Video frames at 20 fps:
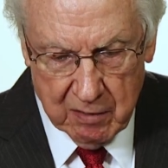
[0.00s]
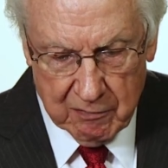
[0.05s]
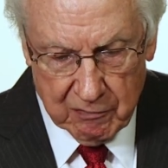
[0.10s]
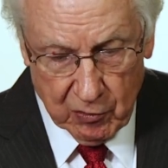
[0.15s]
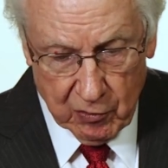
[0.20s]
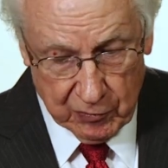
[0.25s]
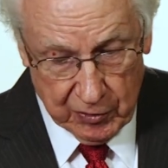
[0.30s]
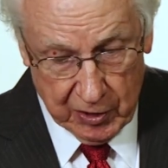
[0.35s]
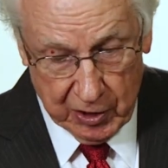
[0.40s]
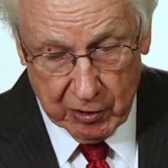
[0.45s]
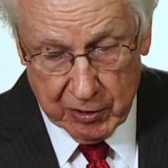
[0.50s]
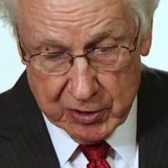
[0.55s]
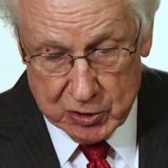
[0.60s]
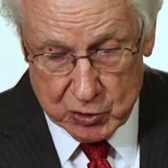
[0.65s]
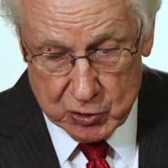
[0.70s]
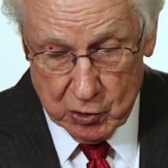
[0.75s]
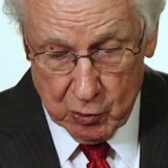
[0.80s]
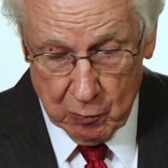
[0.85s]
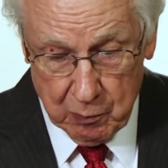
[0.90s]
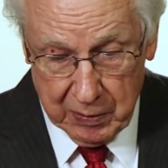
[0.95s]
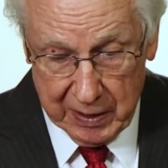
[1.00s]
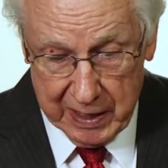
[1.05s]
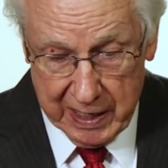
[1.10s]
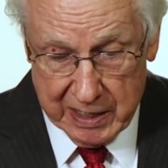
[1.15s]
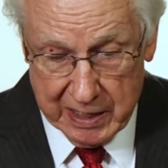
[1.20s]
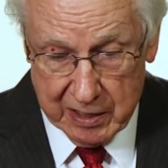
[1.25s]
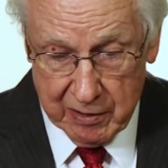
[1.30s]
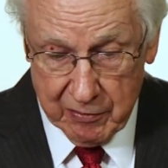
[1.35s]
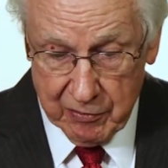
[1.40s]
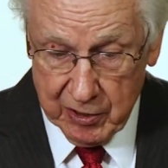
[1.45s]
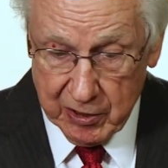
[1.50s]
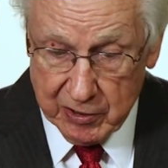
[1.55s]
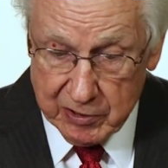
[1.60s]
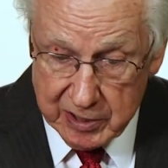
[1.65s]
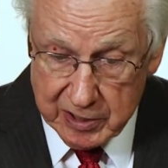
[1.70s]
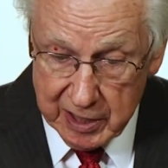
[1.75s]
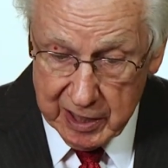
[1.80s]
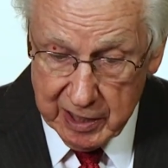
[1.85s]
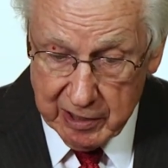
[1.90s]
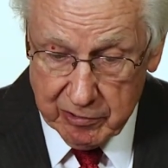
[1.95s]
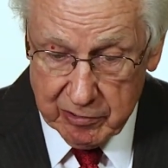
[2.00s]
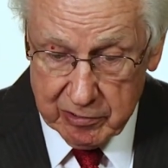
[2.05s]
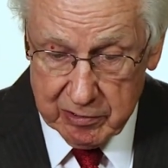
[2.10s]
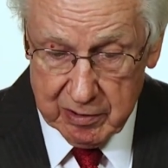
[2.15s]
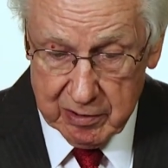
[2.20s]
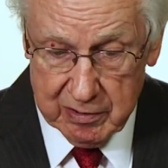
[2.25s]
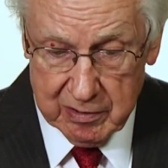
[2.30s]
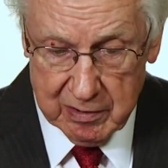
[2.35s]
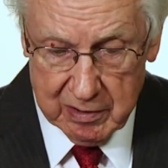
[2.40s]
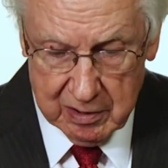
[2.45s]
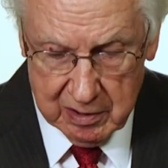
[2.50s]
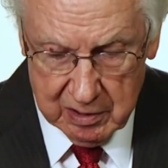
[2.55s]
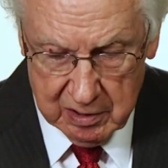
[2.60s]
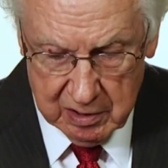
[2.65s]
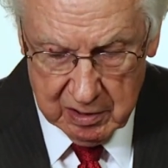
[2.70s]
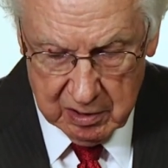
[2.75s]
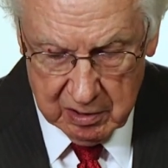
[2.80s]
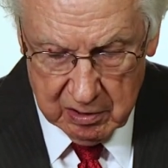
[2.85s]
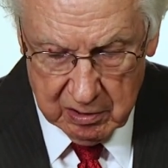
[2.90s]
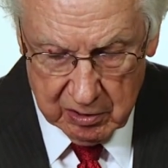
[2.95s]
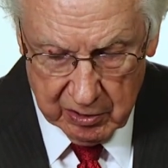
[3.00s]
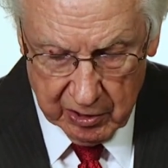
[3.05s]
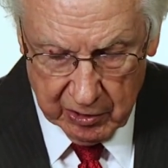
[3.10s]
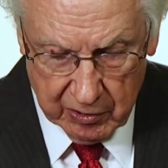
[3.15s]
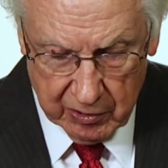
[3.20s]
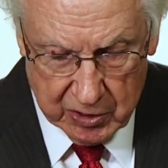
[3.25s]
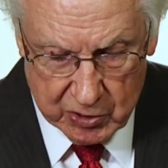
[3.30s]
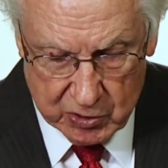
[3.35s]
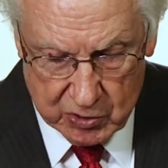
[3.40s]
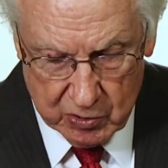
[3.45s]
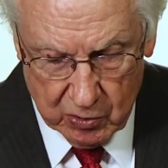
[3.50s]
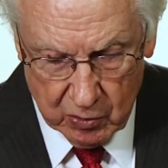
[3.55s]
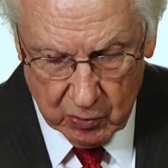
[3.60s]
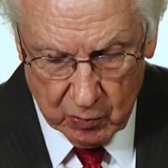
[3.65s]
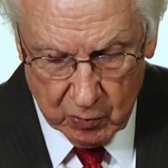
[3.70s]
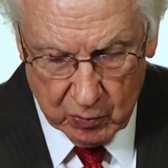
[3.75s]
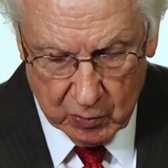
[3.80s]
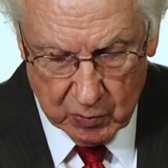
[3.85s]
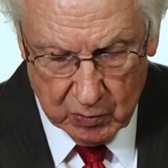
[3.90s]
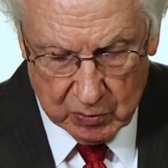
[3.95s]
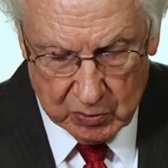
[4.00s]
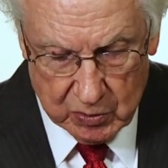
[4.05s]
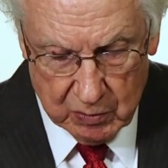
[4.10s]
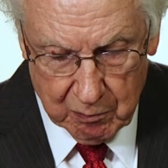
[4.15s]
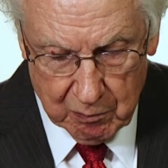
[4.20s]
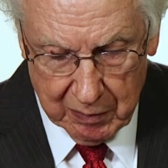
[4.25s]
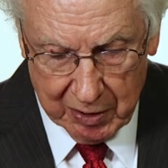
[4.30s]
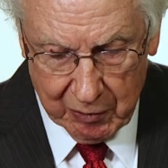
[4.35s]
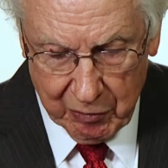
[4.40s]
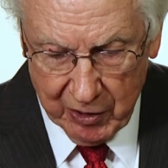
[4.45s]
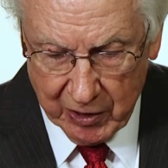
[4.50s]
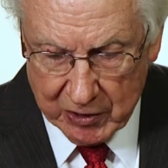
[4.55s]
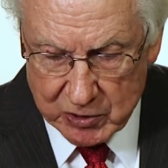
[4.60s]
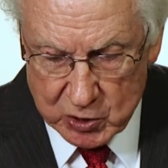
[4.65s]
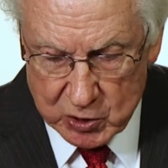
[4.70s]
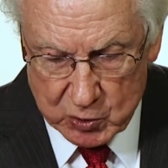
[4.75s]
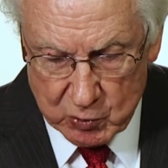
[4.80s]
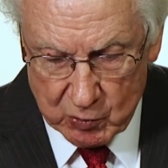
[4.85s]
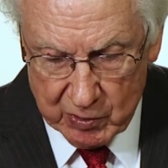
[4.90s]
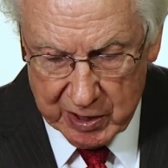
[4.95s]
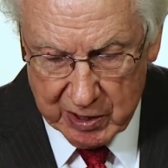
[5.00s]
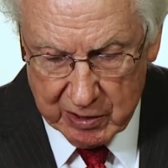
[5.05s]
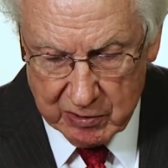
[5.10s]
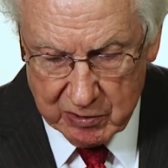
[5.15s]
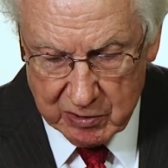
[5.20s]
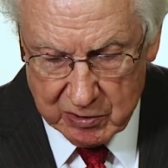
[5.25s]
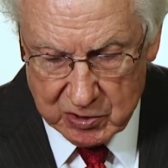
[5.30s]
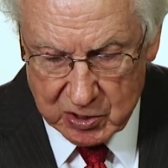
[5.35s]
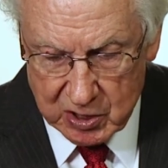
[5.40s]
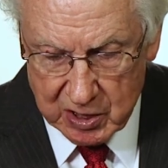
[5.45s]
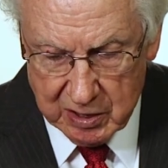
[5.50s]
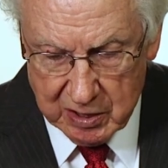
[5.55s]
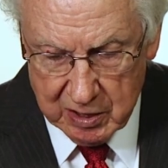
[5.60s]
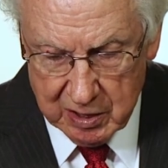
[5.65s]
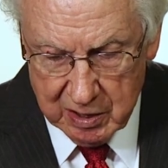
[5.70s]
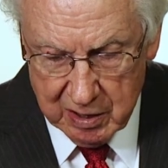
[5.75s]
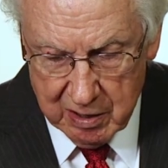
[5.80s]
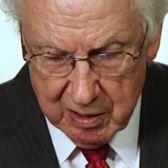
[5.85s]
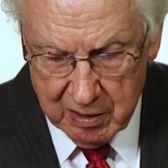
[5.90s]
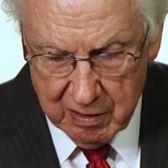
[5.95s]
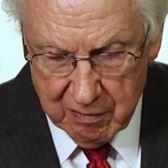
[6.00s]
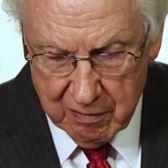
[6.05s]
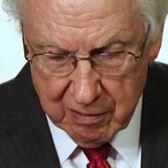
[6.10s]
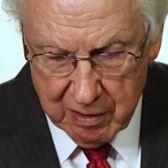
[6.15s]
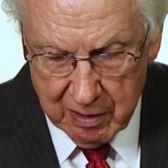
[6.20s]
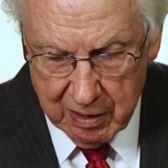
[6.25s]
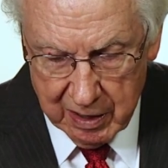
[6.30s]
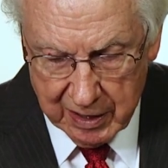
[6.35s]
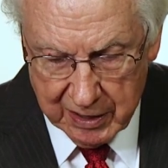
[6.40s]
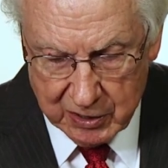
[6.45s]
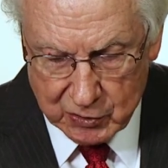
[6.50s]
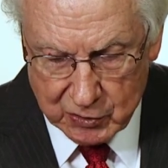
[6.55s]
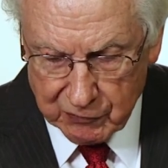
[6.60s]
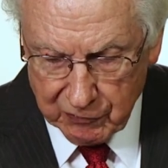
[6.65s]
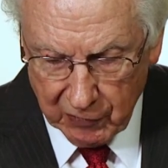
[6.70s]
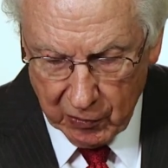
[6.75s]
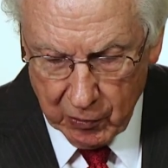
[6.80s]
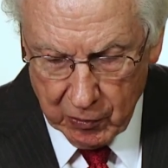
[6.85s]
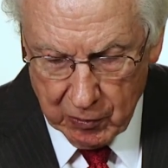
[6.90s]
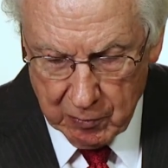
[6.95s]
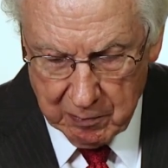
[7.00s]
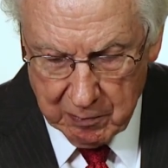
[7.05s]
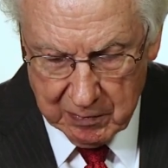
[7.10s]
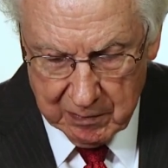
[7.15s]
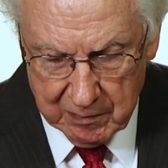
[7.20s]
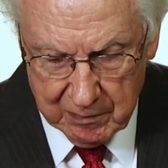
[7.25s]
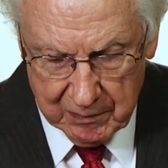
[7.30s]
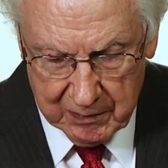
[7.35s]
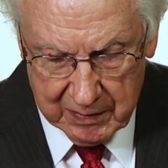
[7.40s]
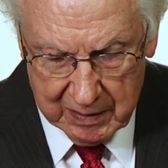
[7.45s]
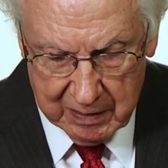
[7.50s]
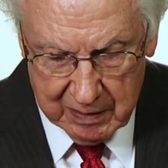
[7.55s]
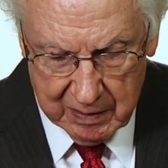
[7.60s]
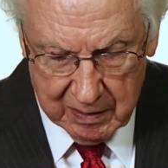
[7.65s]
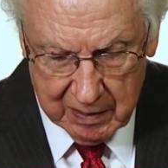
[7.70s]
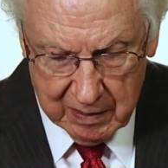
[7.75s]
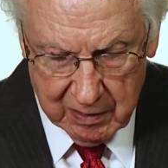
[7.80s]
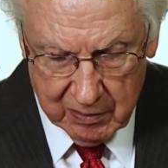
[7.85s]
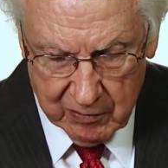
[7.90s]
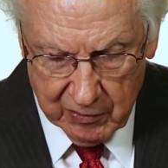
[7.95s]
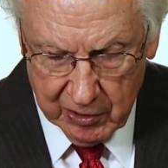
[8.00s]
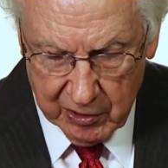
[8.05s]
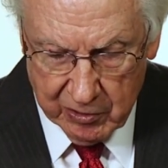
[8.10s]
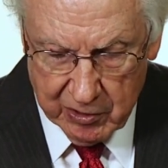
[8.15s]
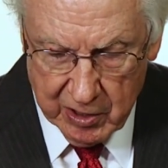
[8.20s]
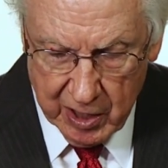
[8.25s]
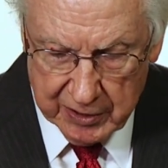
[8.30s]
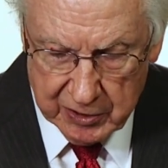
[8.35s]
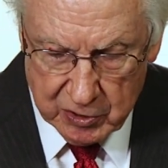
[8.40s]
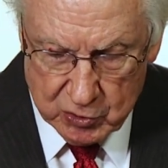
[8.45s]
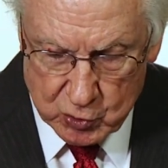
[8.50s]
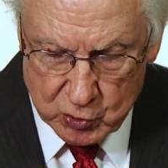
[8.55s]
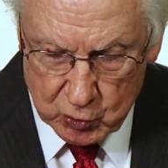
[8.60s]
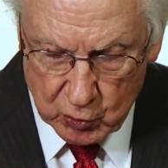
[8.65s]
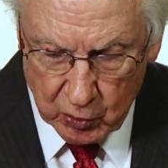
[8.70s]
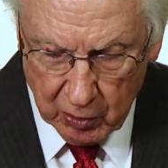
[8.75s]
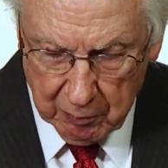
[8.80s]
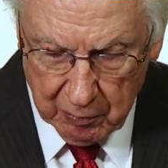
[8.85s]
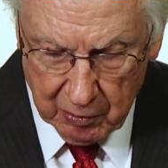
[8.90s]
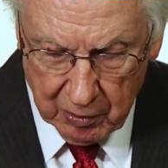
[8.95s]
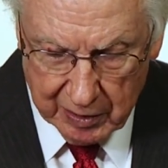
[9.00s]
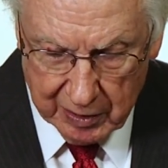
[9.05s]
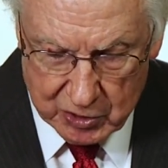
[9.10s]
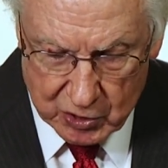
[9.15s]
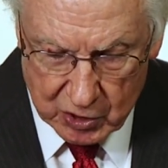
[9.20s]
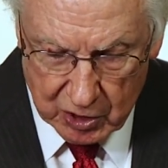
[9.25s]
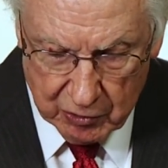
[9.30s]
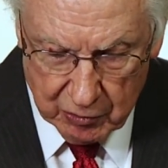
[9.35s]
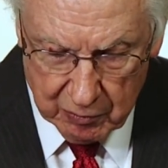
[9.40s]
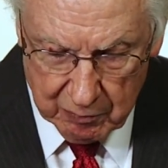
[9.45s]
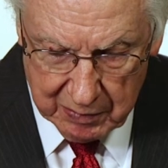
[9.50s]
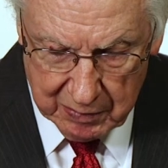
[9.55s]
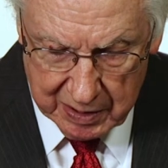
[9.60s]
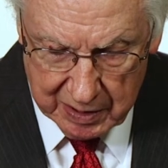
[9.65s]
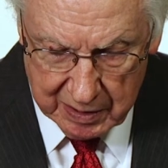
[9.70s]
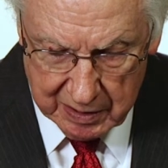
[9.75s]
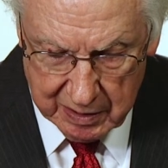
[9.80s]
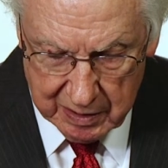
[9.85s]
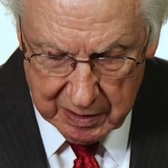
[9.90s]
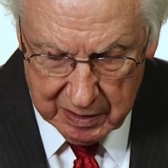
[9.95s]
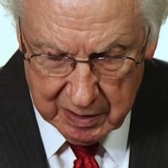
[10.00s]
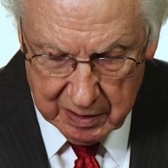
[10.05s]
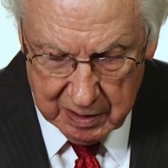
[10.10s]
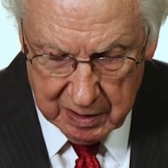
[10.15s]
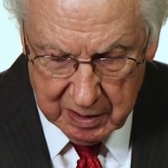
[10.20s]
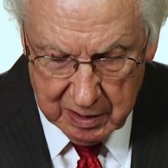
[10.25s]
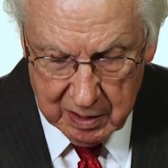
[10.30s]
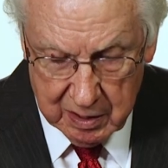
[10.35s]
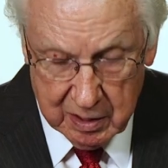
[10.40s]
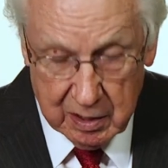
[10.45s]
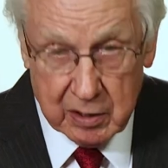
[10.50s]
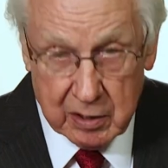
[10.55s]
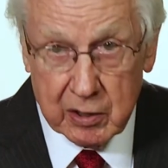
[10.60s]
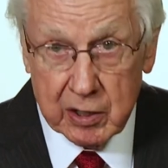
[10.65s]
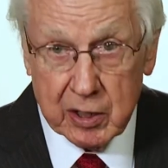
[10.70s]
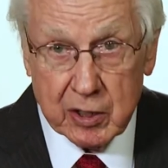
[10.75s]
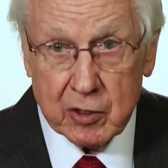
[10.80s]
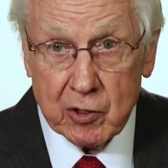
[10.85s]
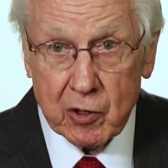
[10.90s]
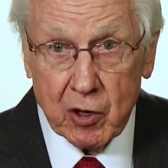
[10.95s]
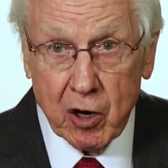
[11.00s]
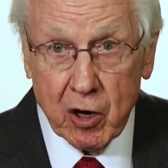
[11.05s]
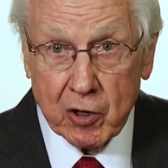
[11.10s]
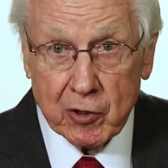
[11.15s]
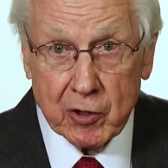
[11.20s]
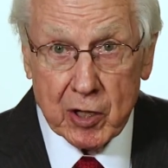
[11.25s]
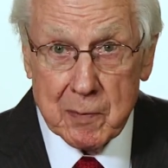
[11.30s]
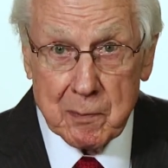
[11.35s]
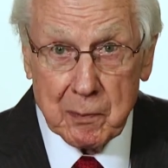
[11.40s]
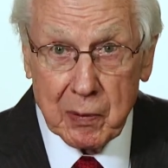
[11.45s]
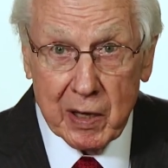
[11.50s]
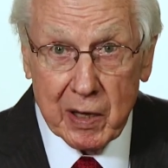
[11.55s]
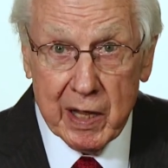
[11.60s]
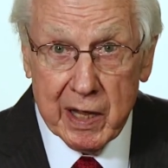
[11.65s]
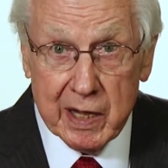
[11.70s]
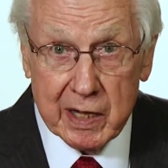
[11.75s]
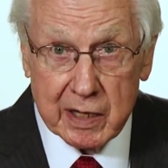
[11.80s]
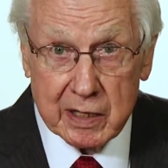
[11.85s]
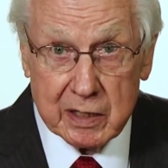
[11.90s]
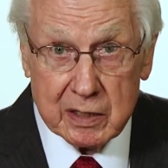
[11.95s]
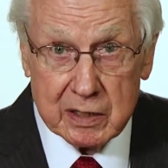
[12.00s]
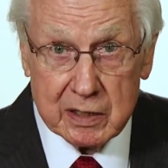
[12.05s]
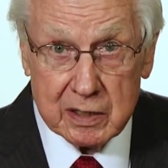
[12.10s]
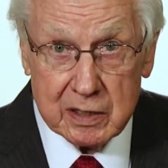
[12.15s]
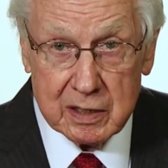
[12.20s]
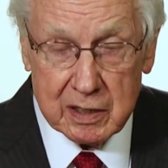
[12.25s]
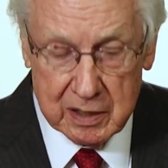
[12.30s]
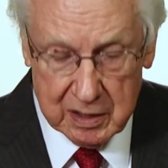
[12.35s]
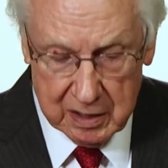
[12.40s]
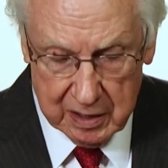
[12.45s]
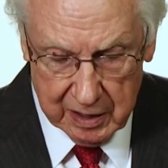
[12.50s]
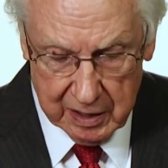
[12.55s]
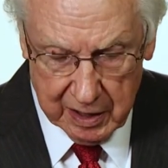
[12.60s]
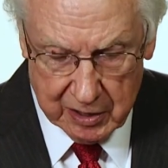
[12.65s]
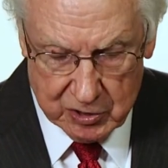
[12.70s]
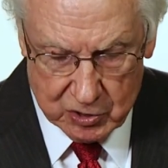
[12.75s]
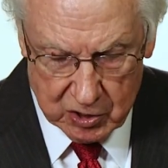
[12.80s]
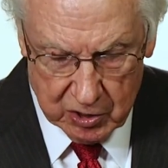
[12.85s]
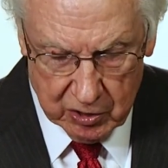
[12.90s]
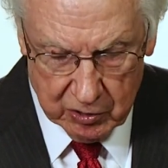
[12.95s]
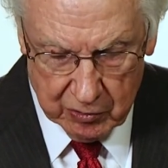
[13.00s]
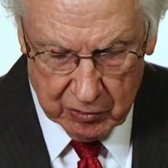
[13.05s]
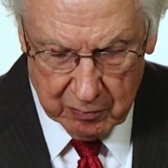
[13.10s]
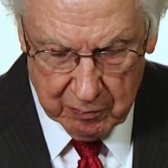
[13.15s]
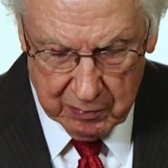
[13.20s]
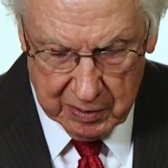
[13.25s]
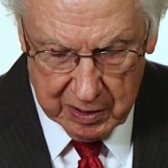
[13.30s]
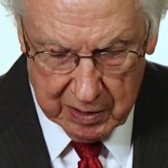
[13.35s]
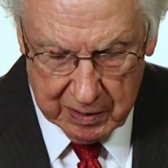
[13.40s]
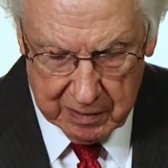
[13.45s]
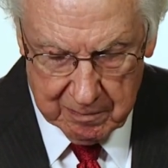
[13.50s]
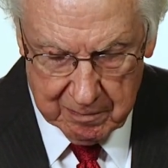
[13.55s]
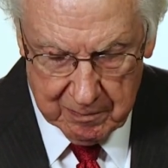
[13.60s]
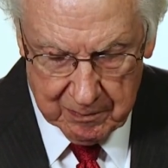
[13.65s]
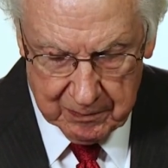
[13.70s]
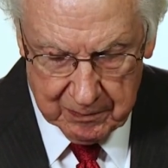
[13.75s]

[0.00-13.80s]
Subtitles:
For there is no pain in their death, but their strength is firm. They're not in trouble as other men, neither are they plagued as other men.